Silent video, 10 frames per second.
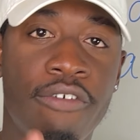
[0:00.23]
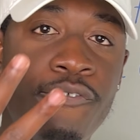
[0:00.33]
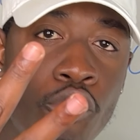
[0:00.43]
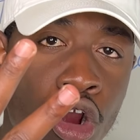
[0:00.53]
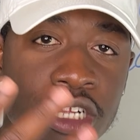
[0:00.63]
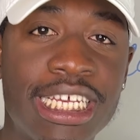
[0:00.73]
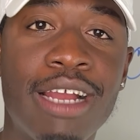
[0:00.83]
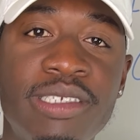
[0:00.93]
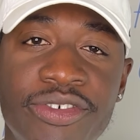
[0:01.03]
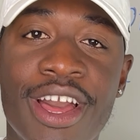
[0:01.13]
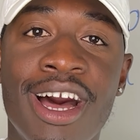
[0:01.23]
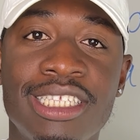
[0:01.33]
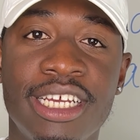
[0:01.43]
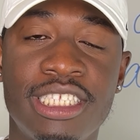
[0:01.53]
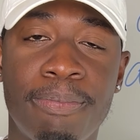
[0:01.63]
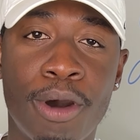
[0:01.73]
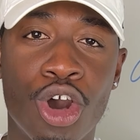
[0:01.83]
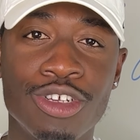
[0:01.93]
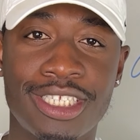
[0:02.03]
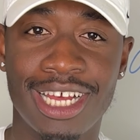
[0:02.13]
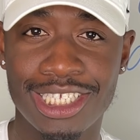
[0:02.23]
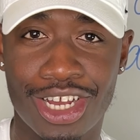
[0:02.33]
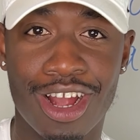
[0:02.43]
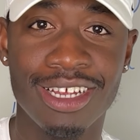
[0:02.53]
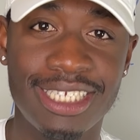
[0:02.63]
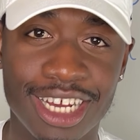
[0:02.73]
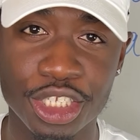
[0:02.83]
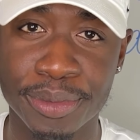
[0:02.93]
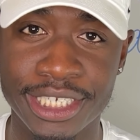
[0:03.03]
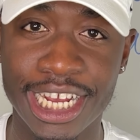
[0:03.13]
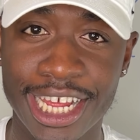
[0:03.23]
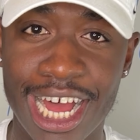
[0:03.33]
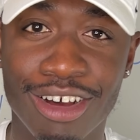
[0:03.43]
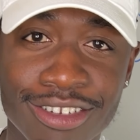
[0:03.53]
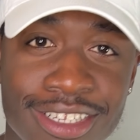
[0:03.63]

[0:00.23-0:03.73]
4 types of content to post as a car salesman. Check it out.